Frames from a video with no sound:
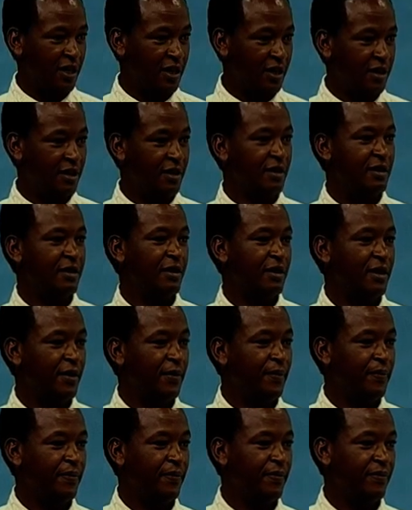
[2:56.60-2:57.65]
is
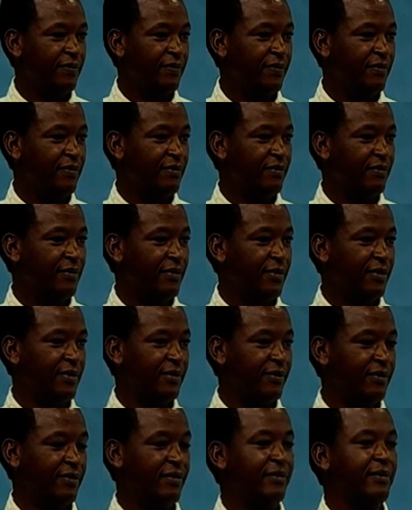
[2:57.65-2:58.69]
oceans,
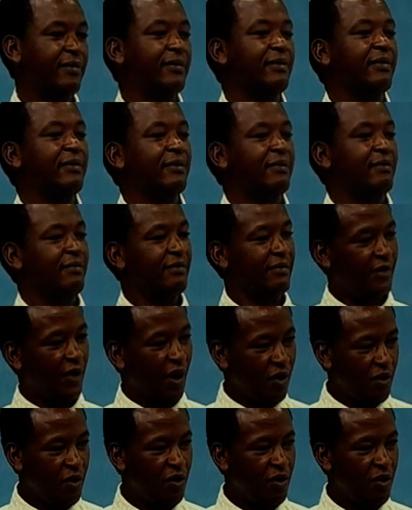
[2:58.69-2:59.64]
lakes, rivers, dams,